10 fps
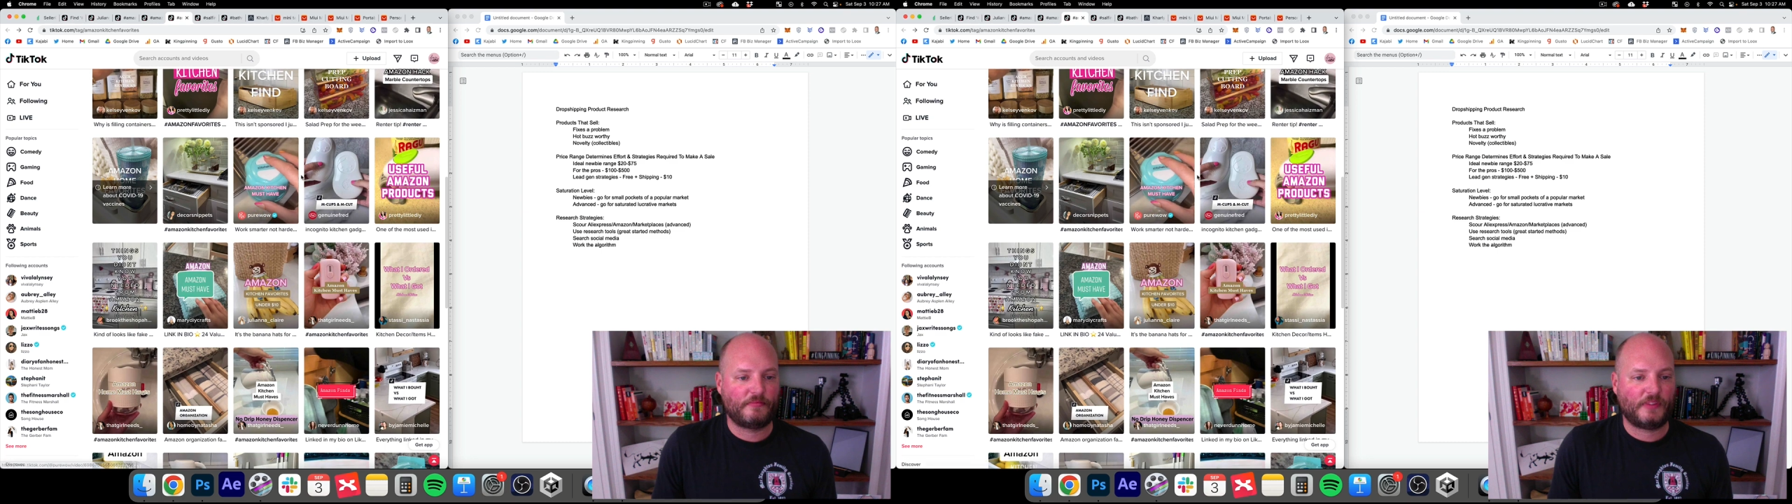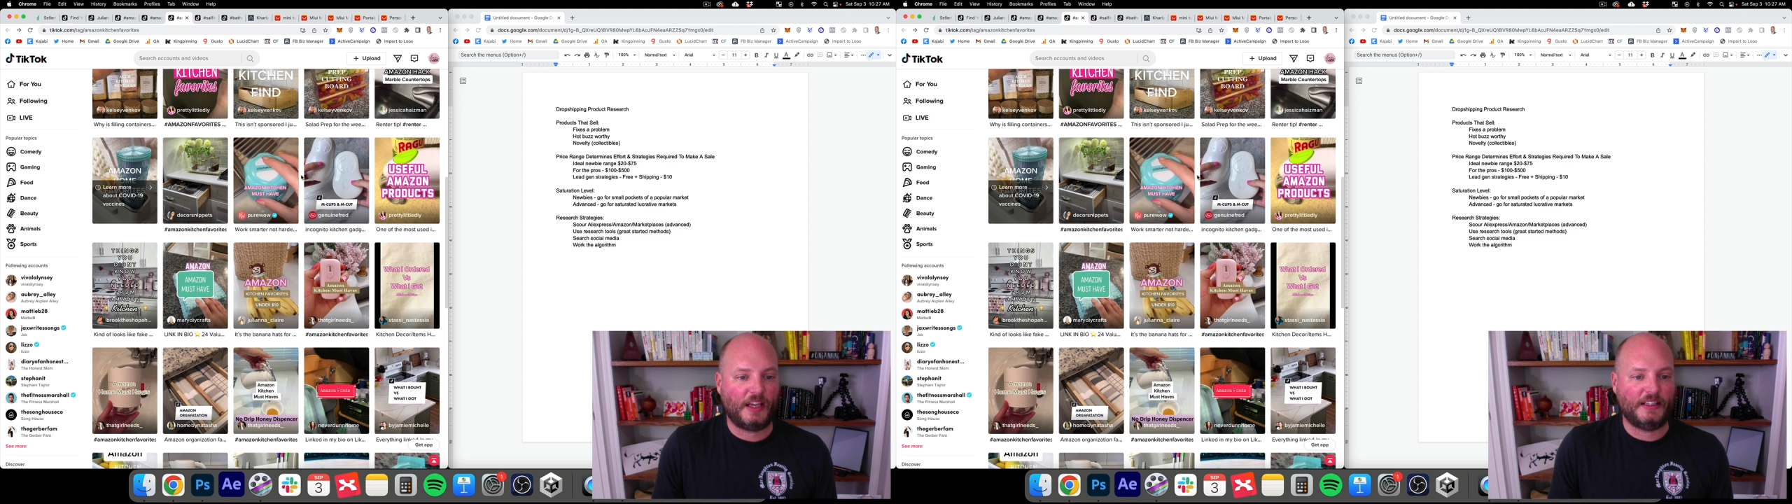
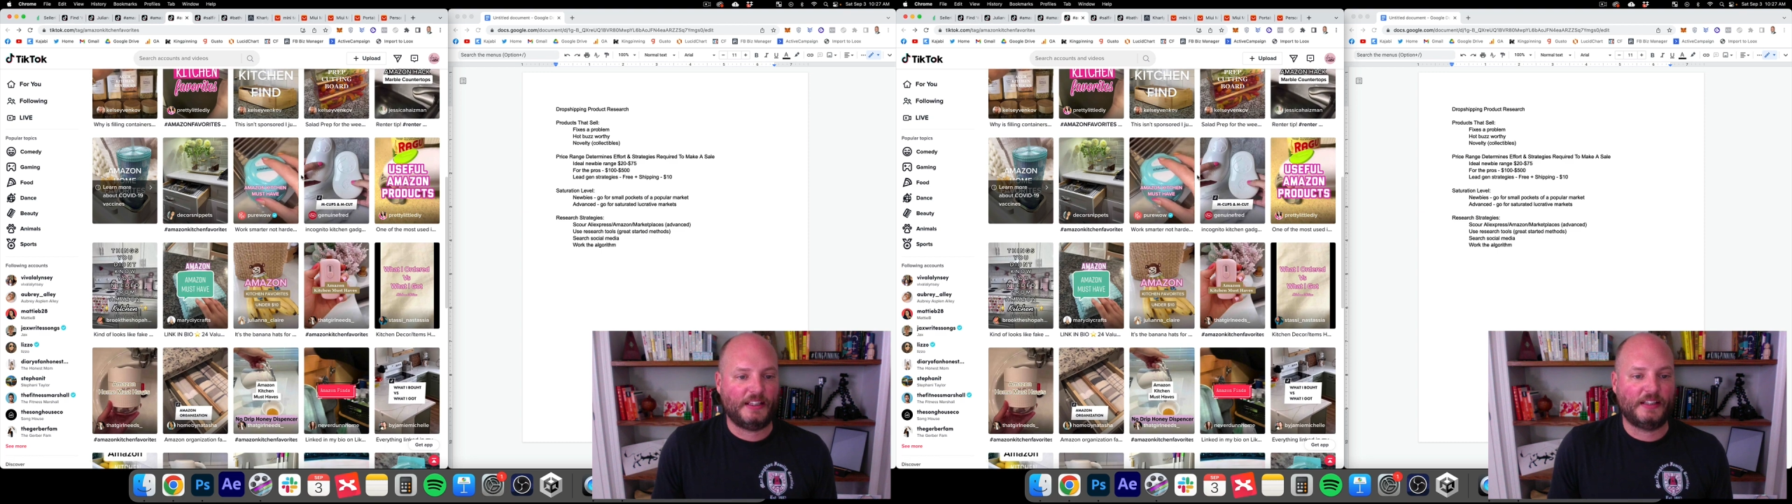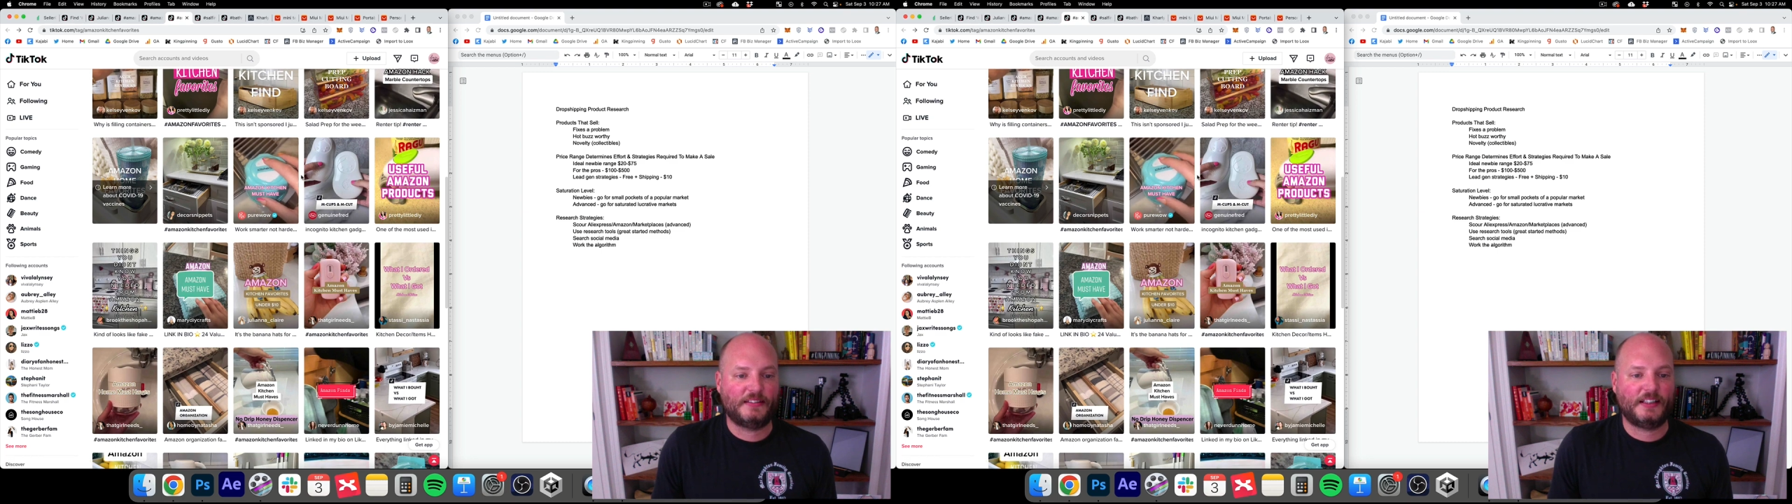And
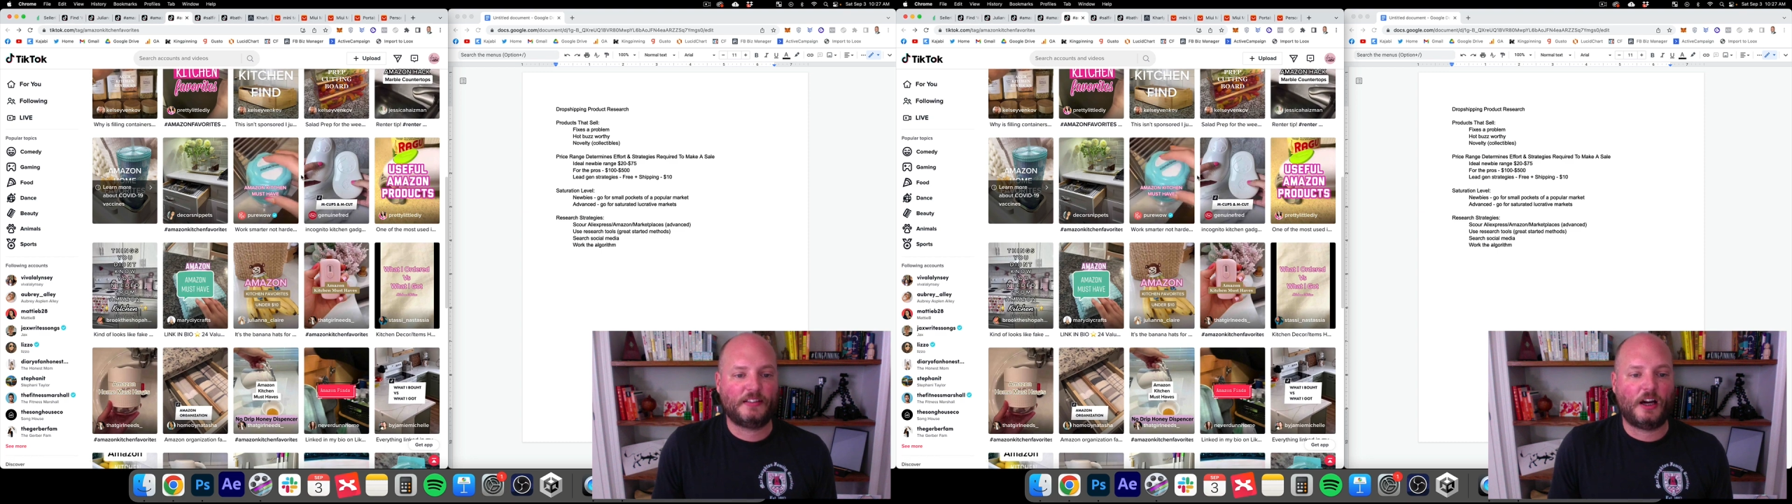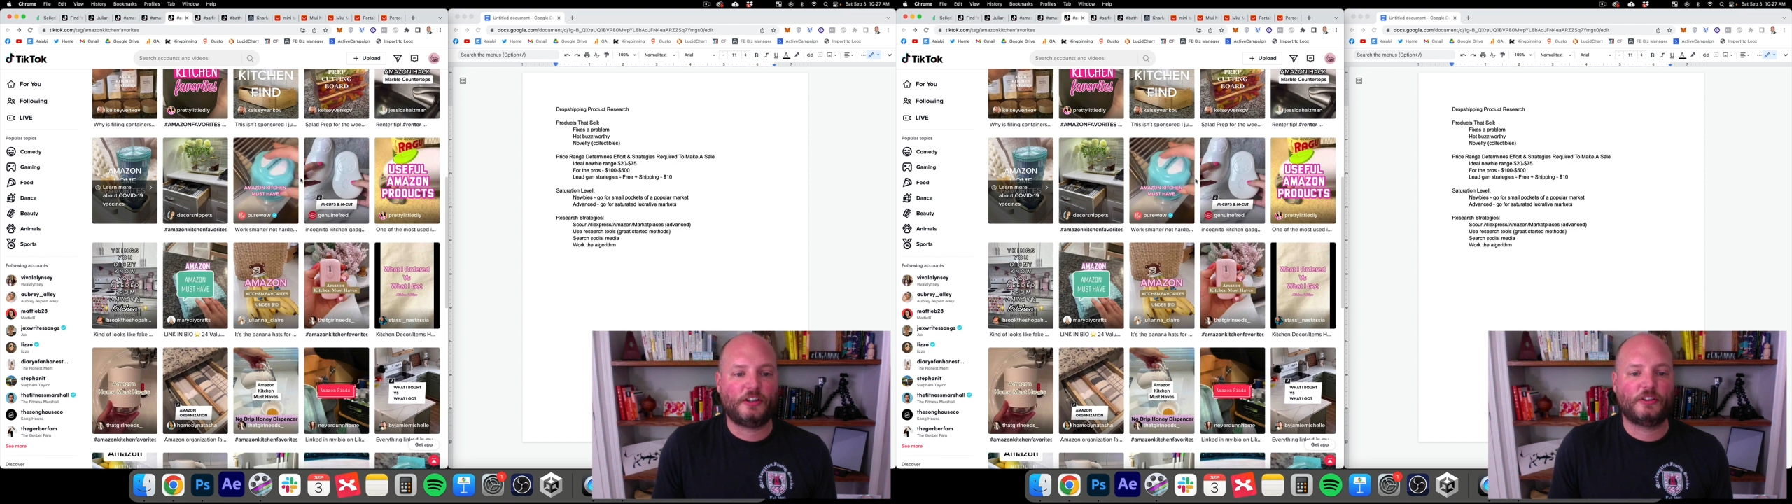again, on
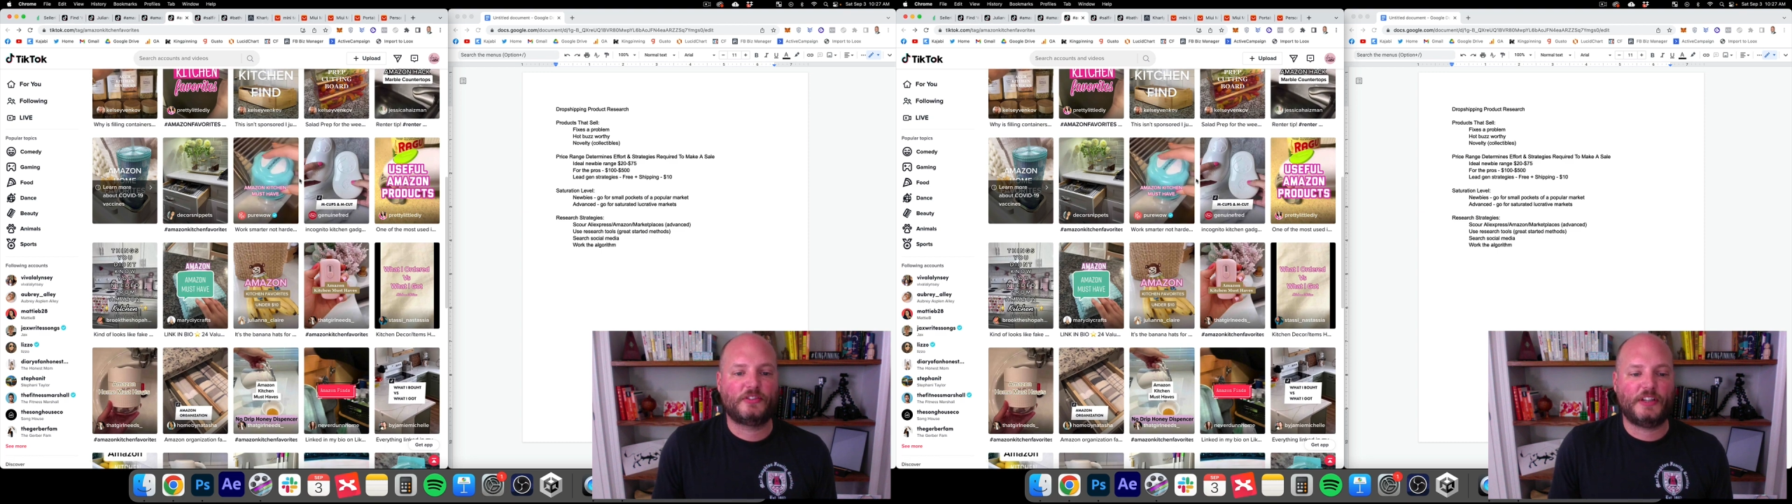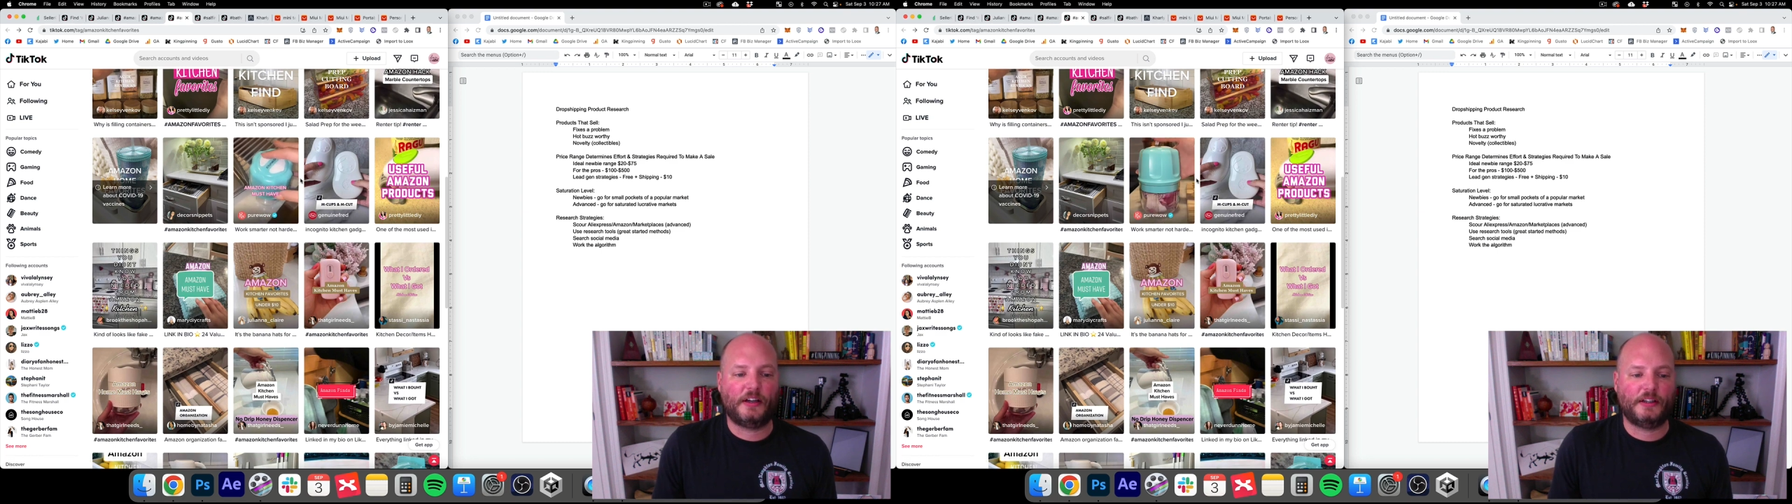TikTok, you're
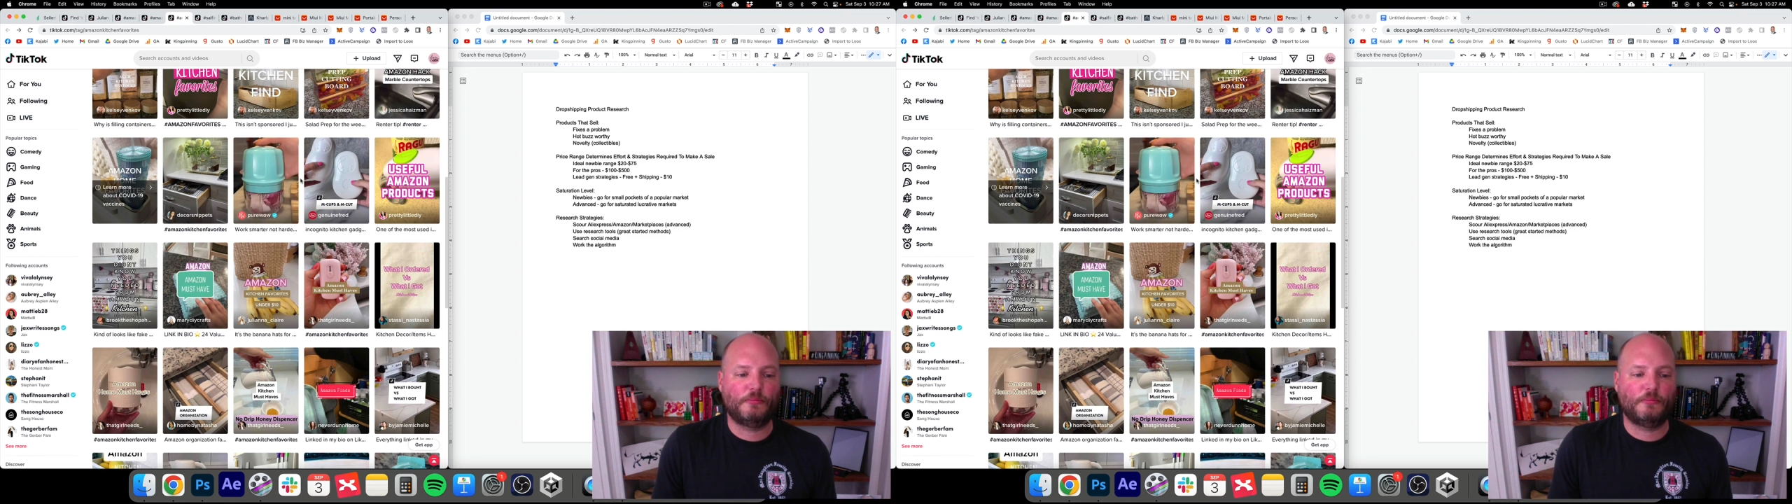selling